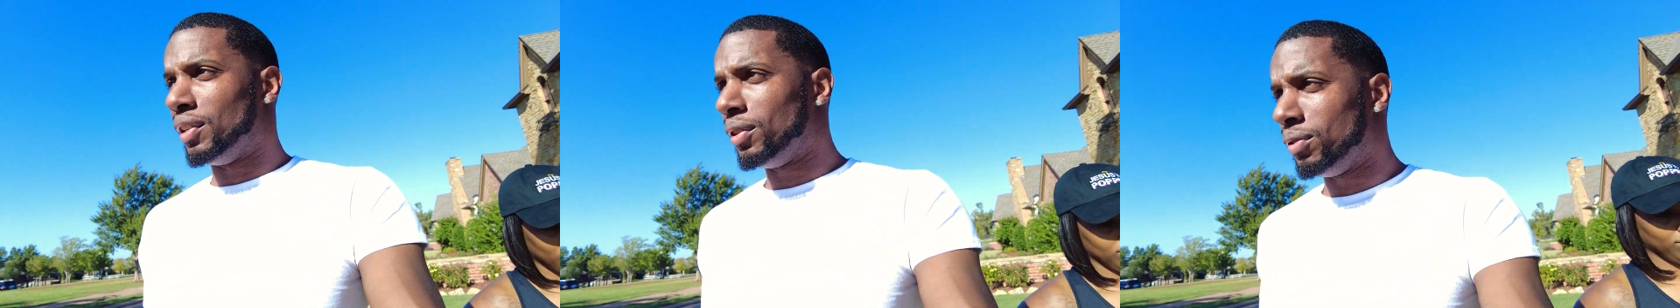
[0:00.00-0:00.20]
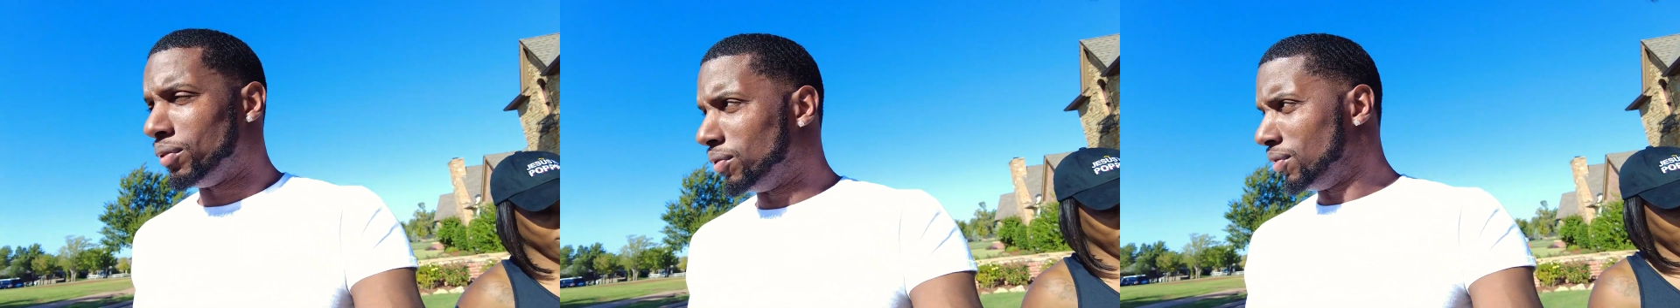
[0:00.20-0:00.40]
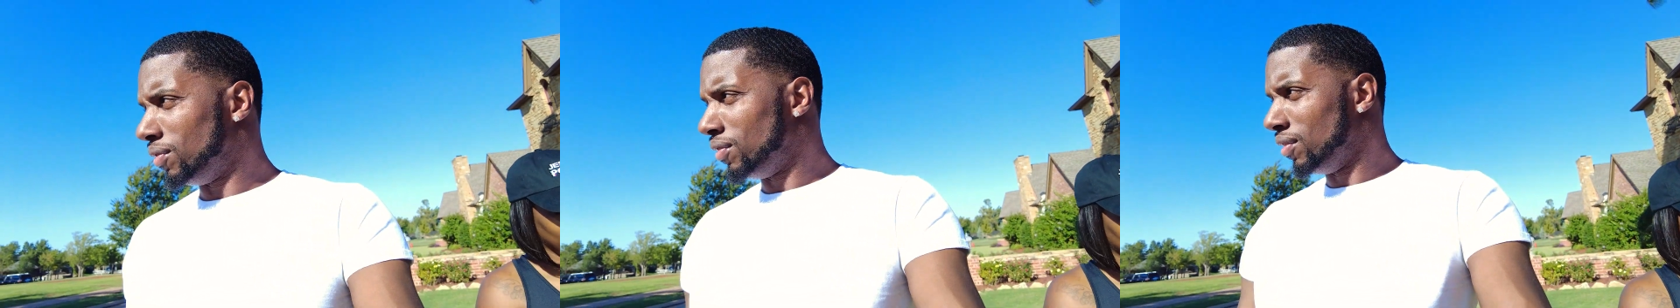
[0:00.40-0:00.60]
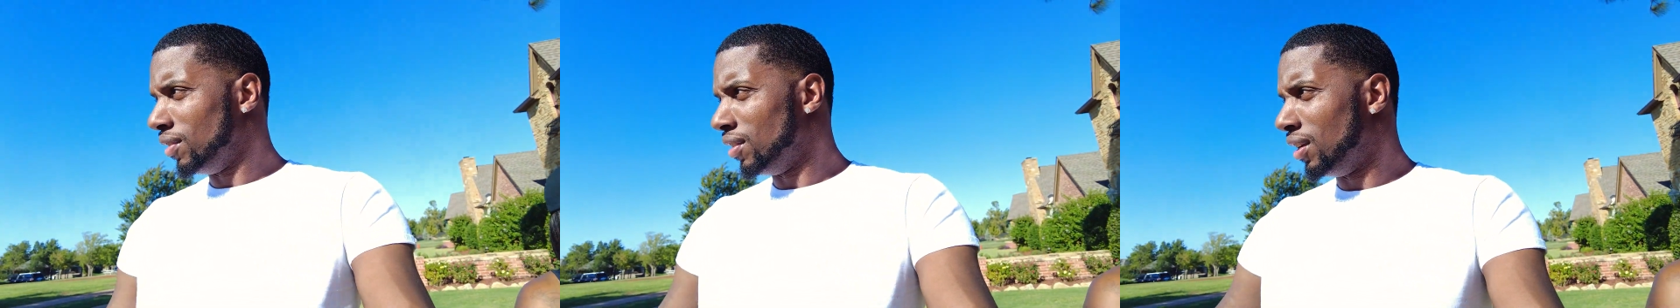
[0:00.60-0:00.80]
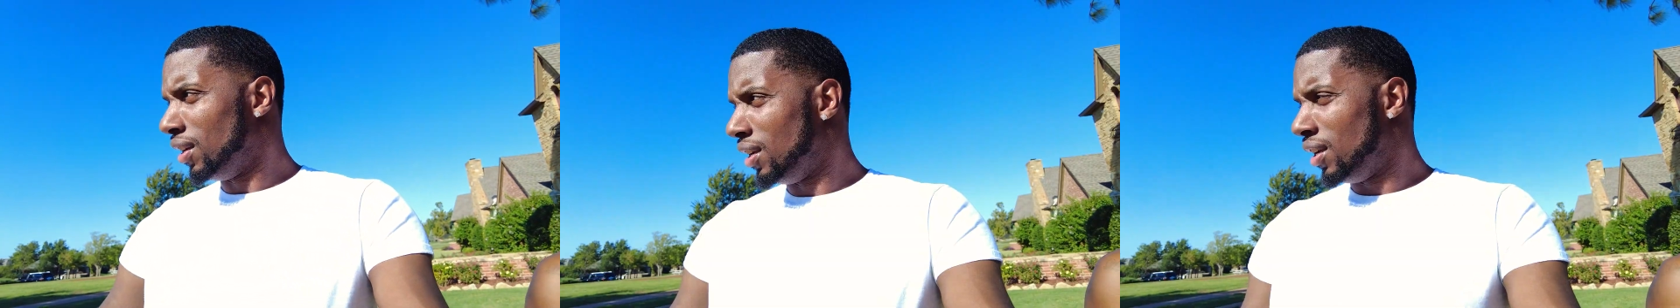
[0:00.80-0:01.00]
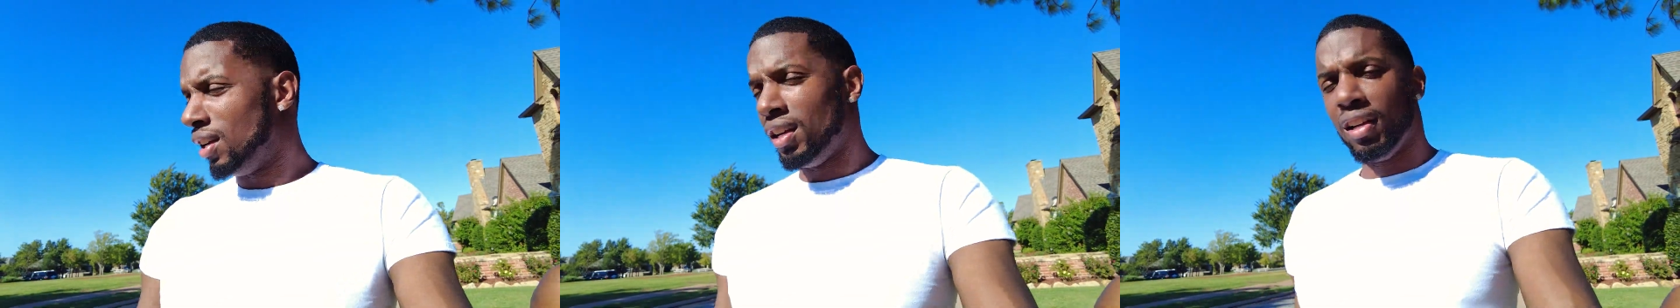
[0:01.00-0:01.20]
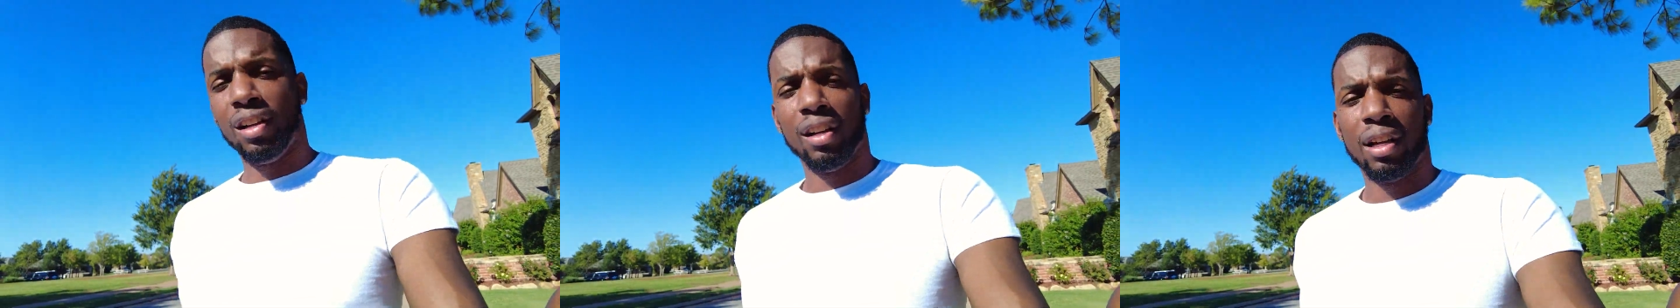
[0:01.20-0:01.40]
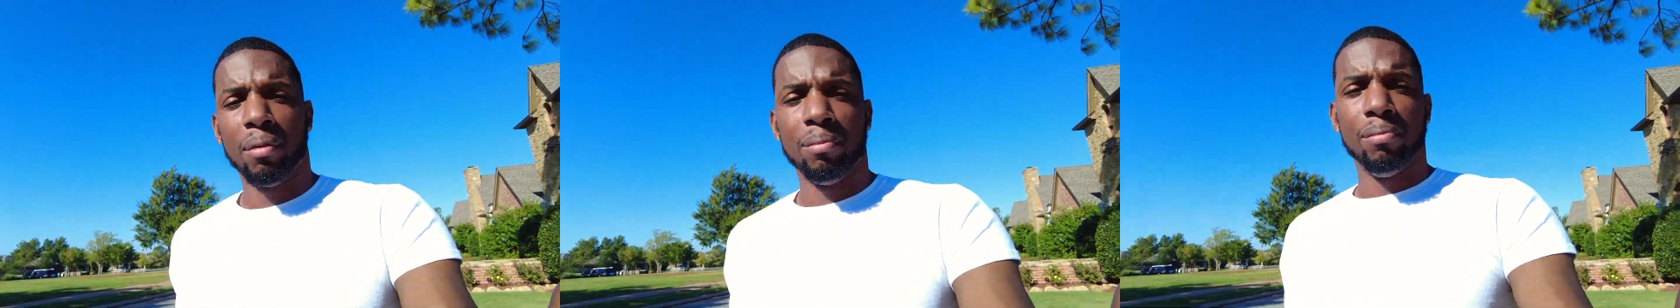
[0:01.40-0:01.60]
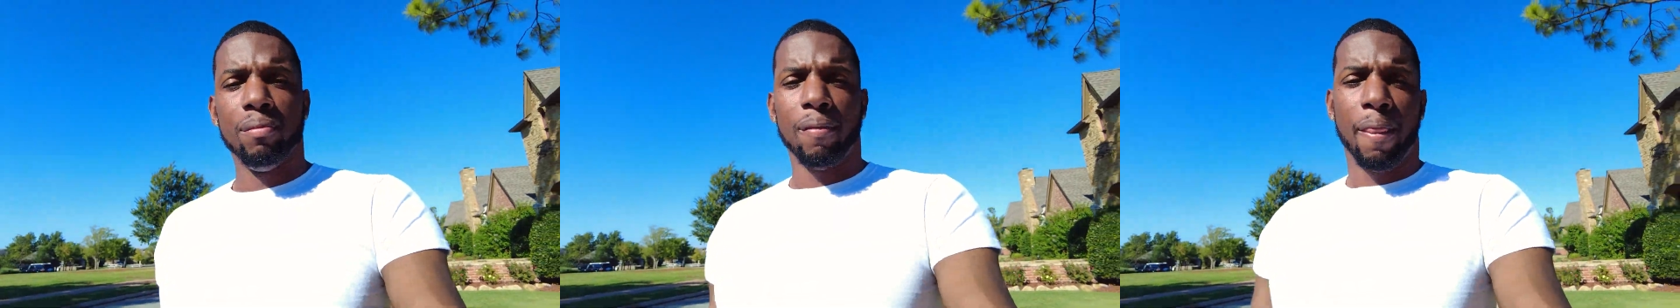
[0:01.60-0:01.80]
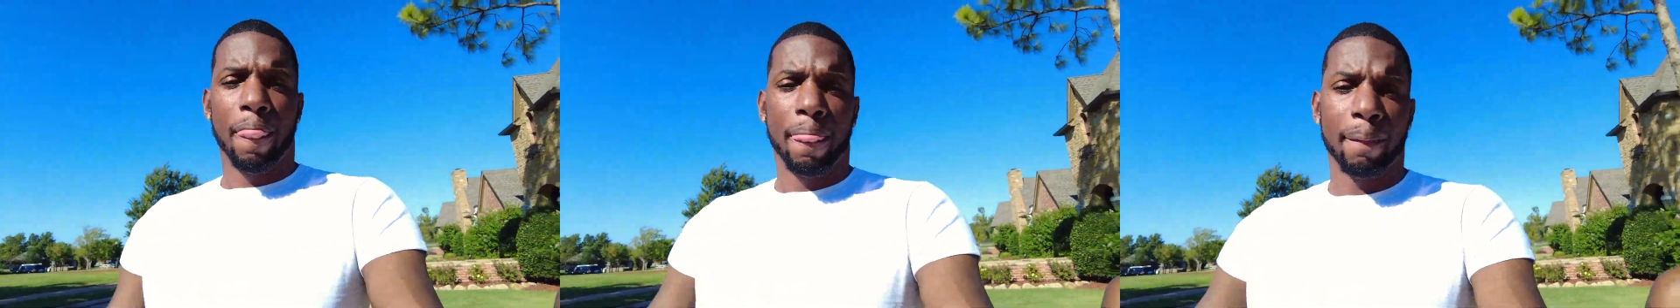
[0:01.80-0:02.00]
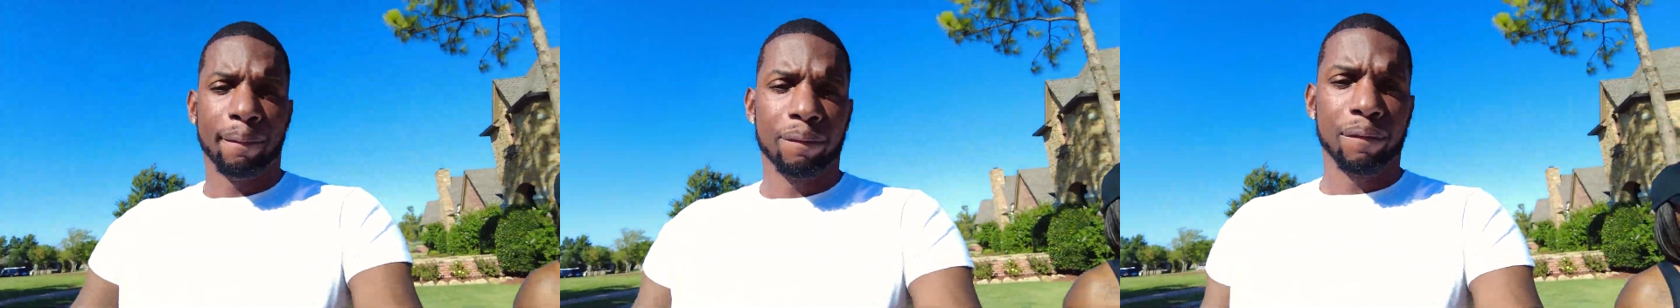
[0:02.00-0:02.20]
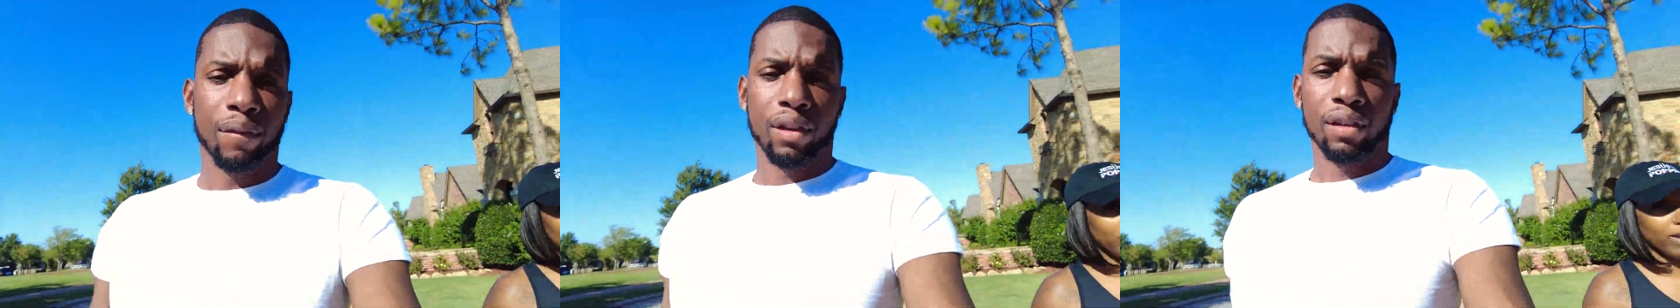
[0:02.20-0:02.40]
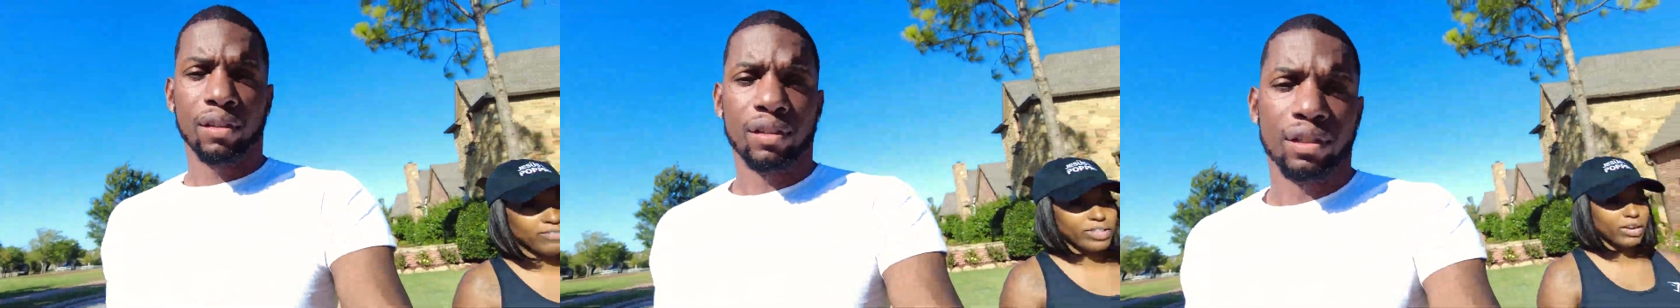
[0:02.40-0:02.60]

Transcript: do. Enjoy our family, have